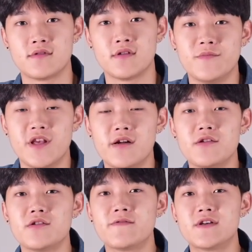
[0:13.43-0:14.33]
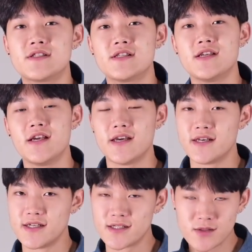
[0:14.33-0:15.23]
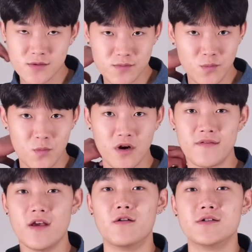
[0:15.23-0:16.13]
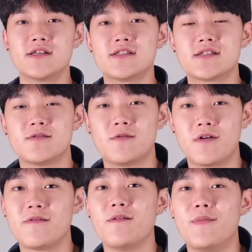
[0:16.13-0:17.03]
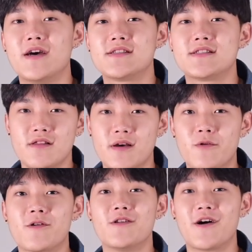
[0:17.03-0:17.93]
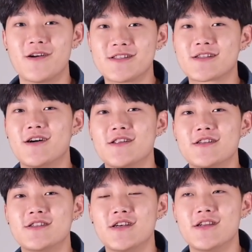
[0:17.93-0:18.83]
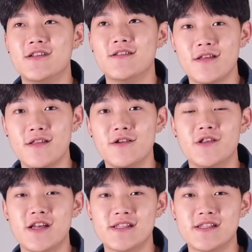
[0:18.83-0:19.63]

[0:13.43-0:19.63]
Yale University is one of the oldest, one of the best liberal arts college in the United